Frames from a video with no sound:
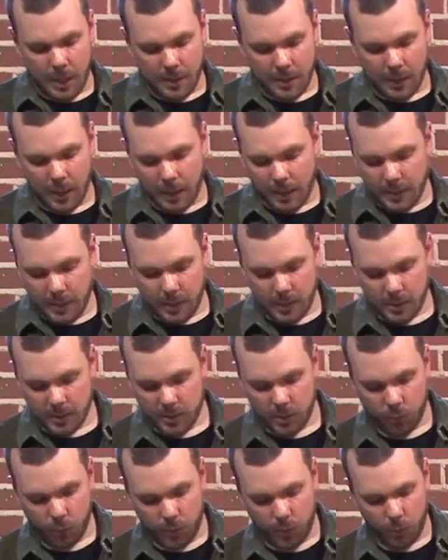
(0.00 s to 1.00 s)
The idea
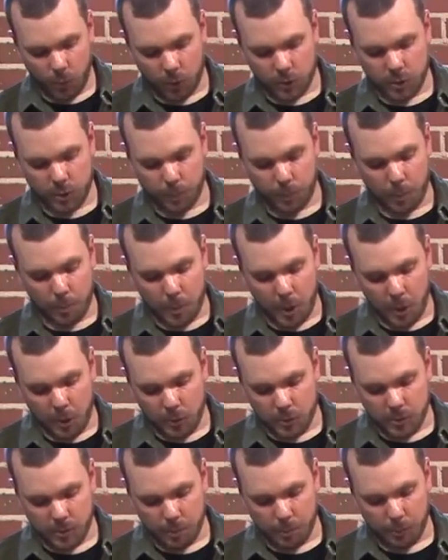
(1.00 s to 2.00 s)
is that we want to
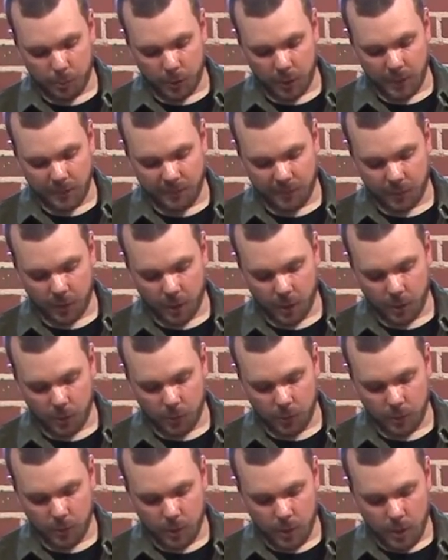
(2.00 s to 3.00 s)
promote blood
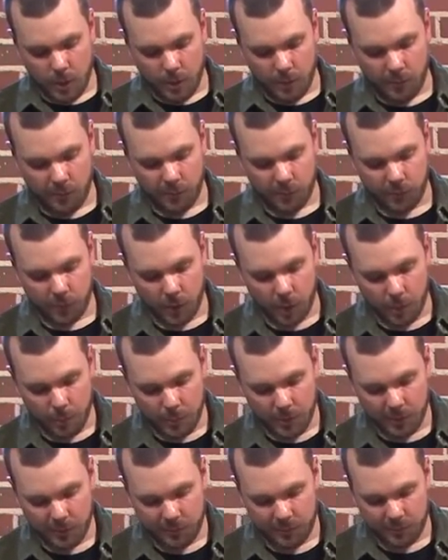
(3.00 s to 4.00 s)
flow
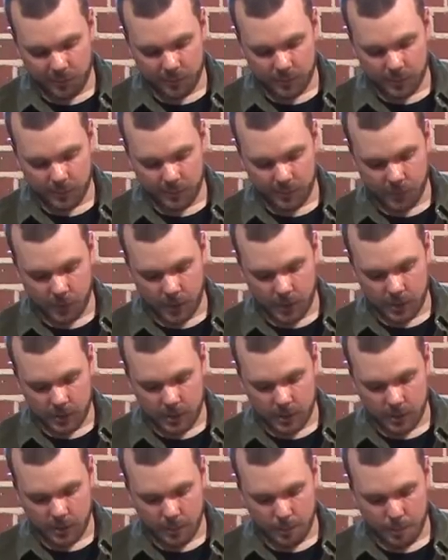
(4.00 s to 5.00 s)
from the
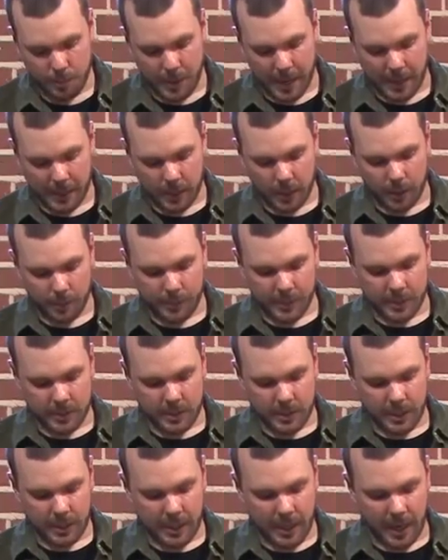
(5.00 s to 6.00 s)
foot back up
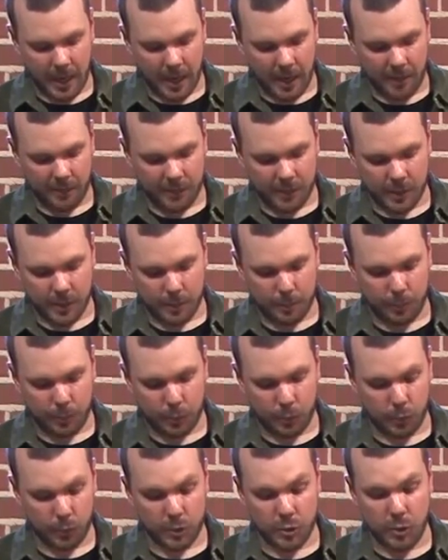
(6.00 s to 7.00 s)
into the calf and
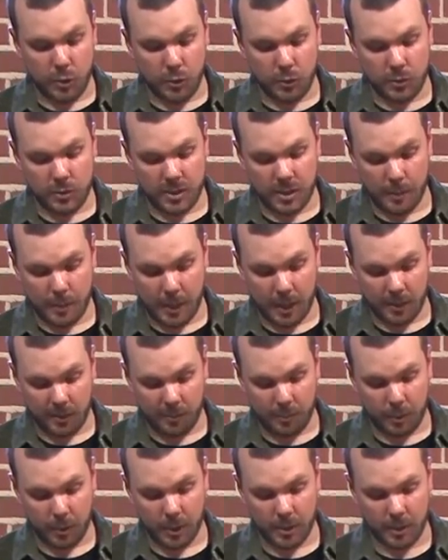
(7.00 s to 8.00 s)
reduce the amount
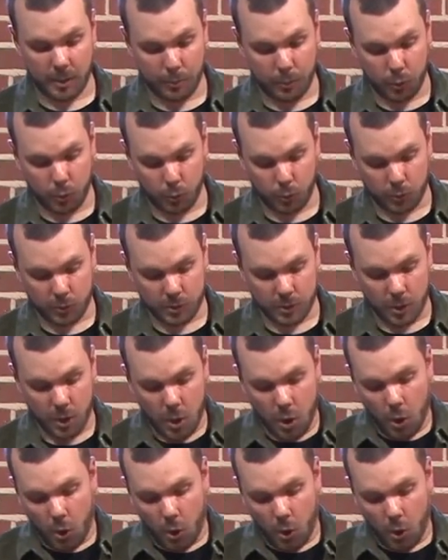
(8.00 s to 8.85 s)
of blood that pools.